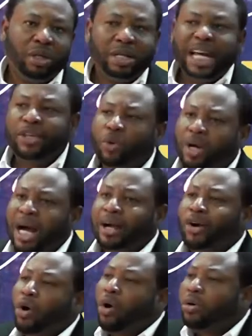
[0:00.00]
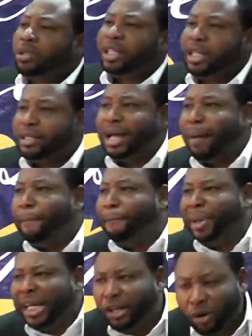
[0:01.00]
Then you can call things
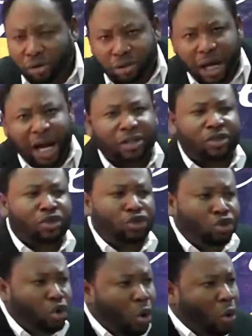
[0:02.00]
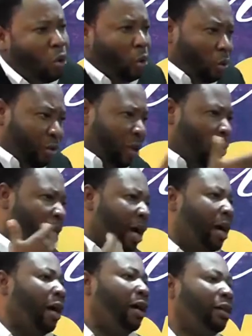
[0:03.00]
that be not as though they
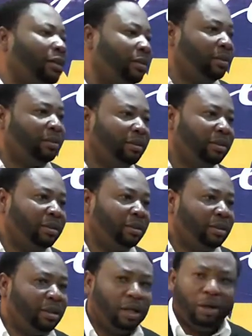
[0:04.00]
were.